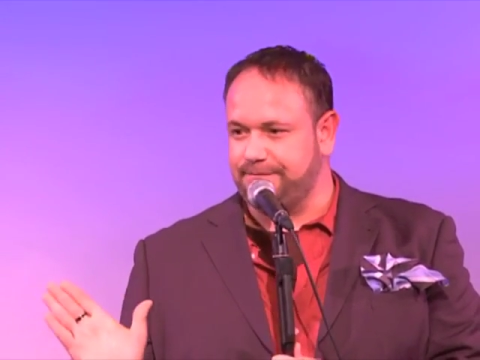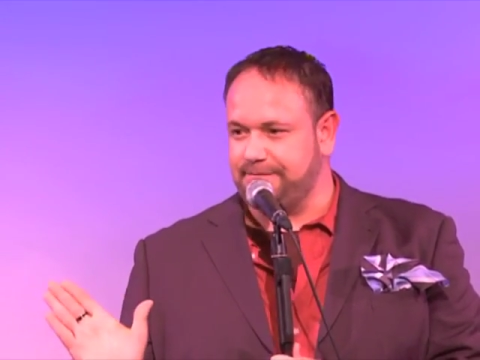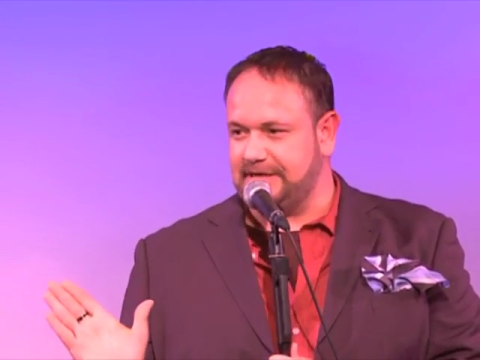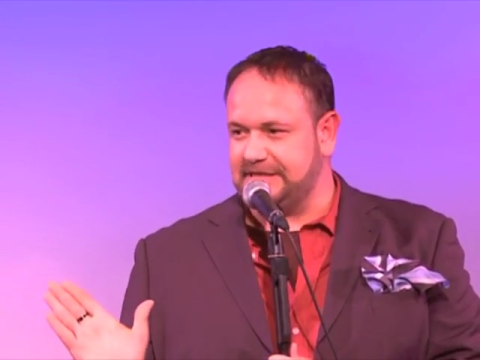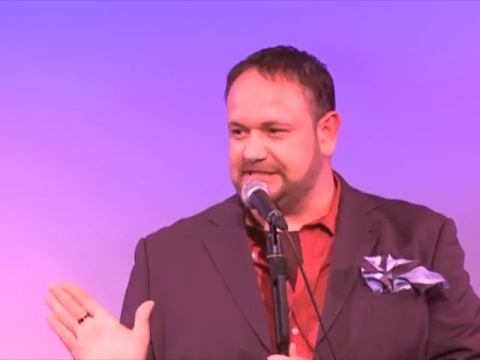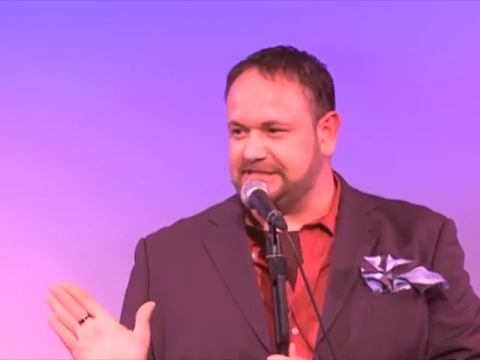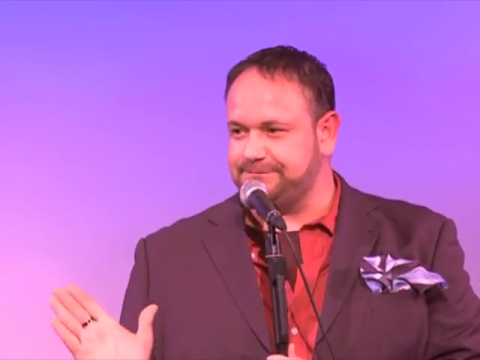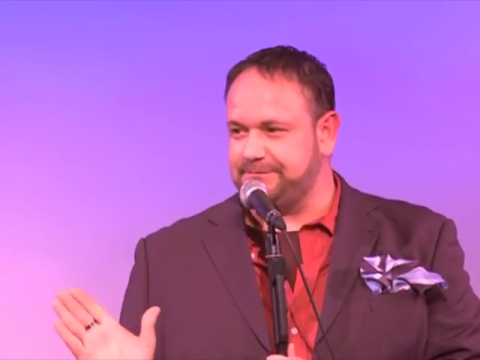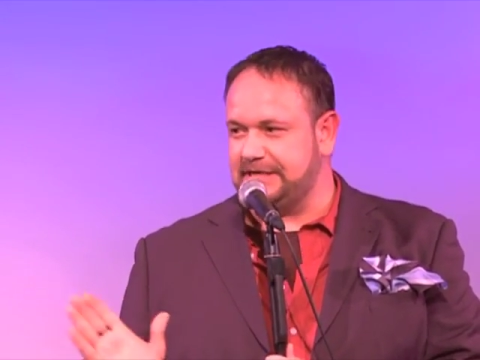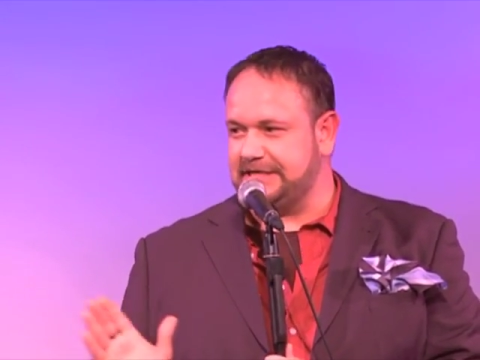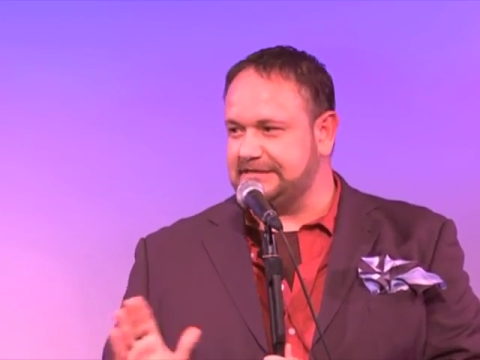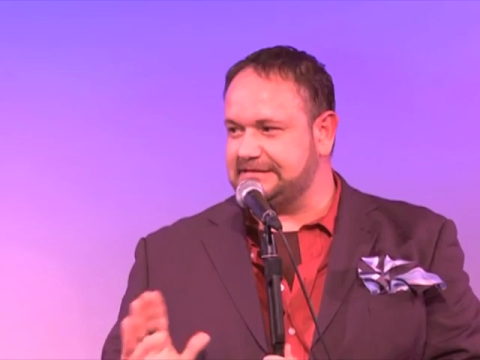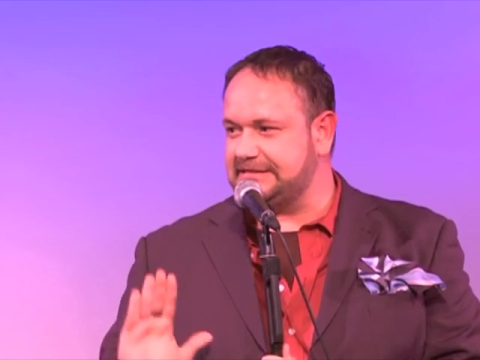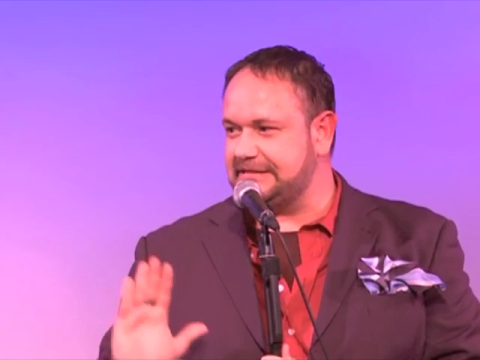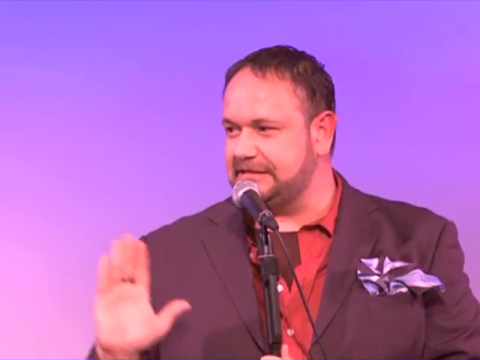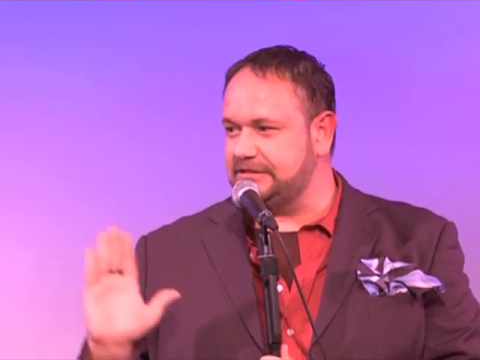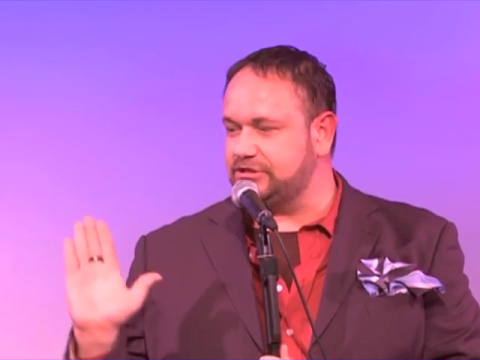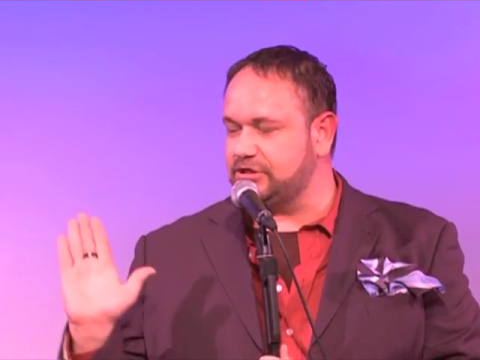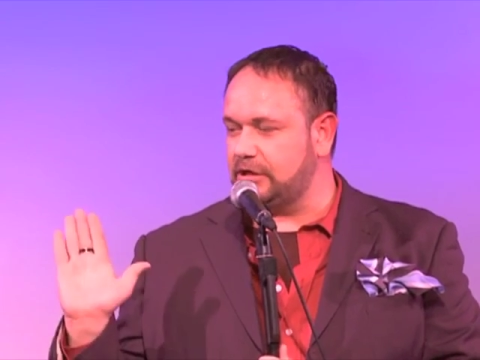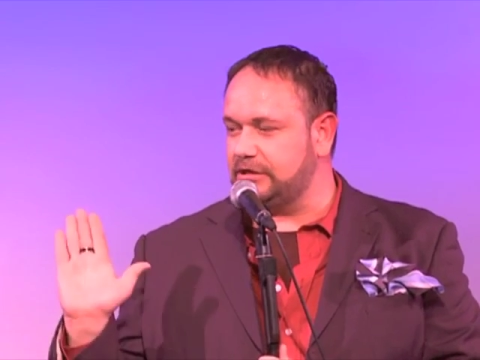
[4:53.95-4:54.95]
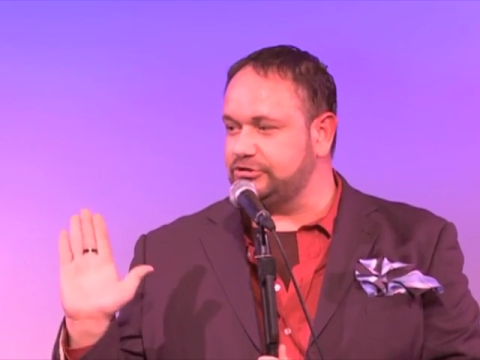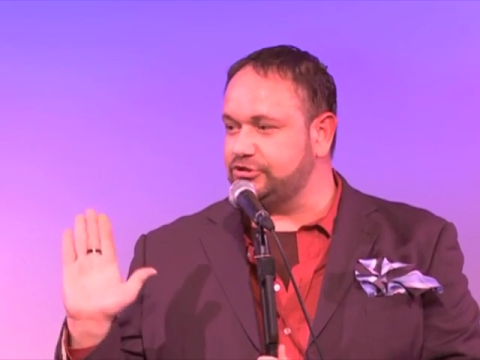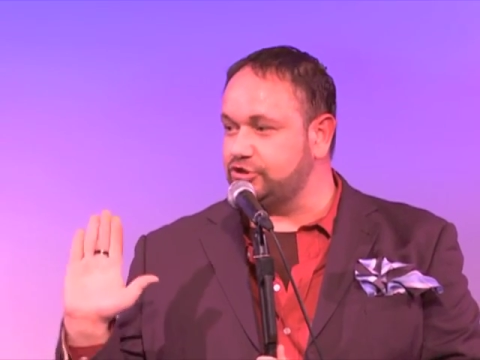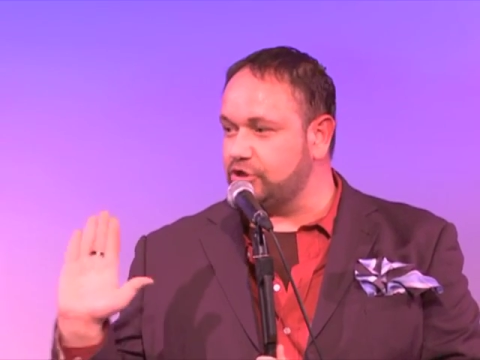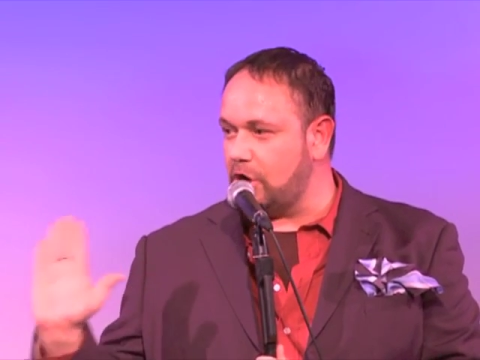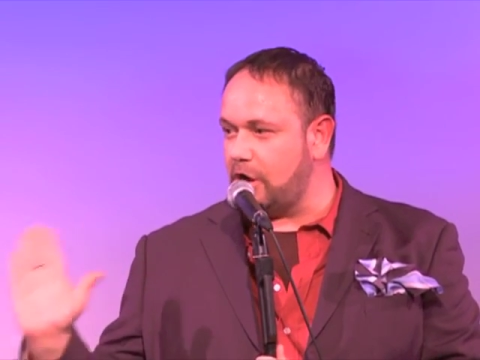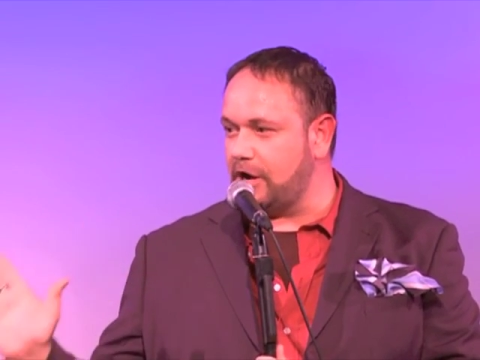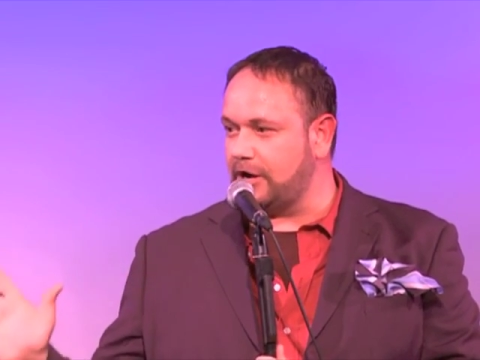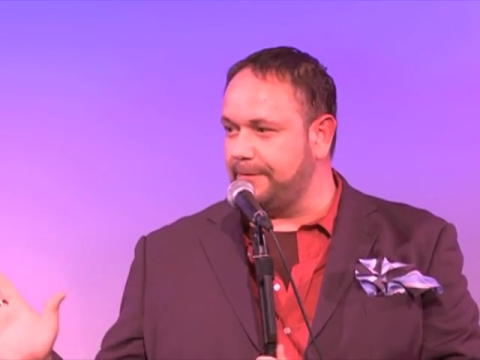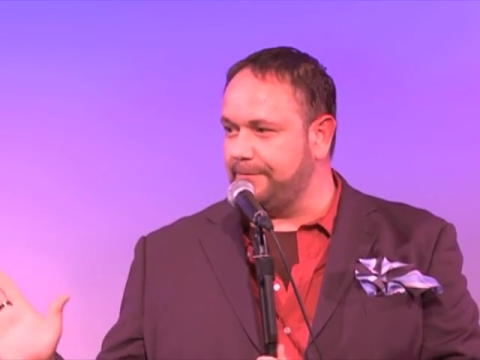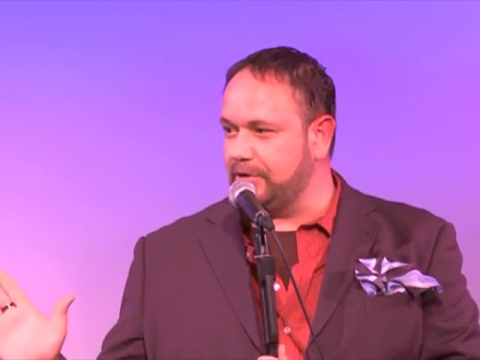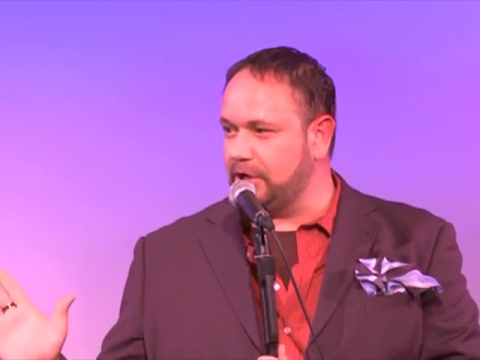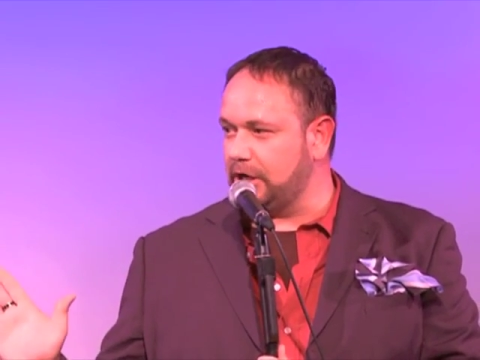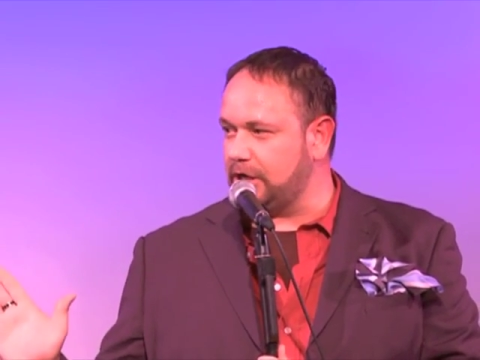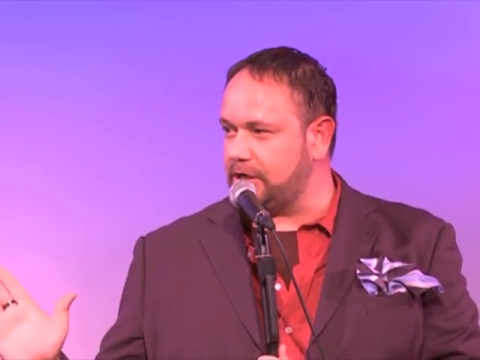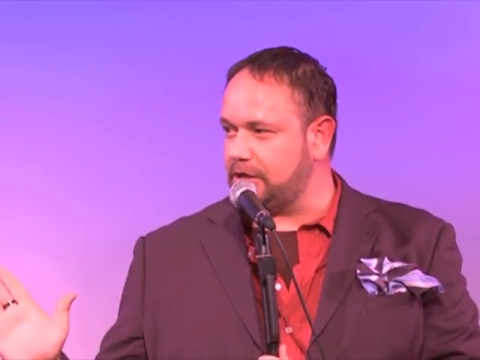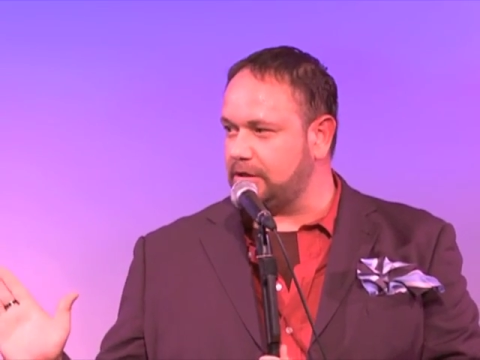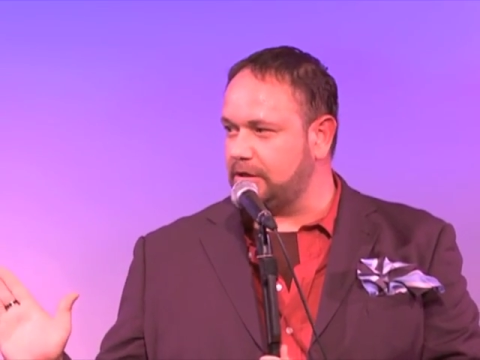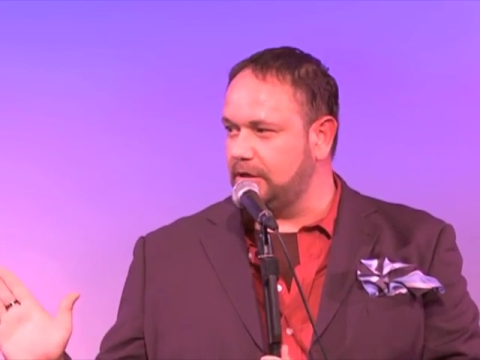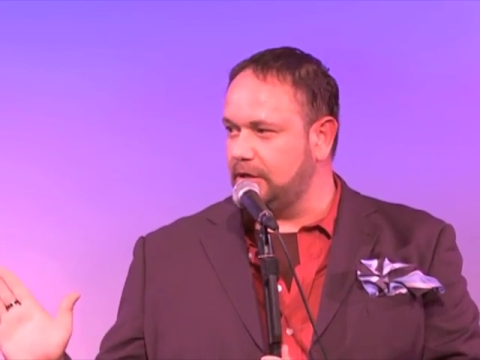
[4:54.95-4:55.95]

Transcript: MySpace. He's on Dog Book.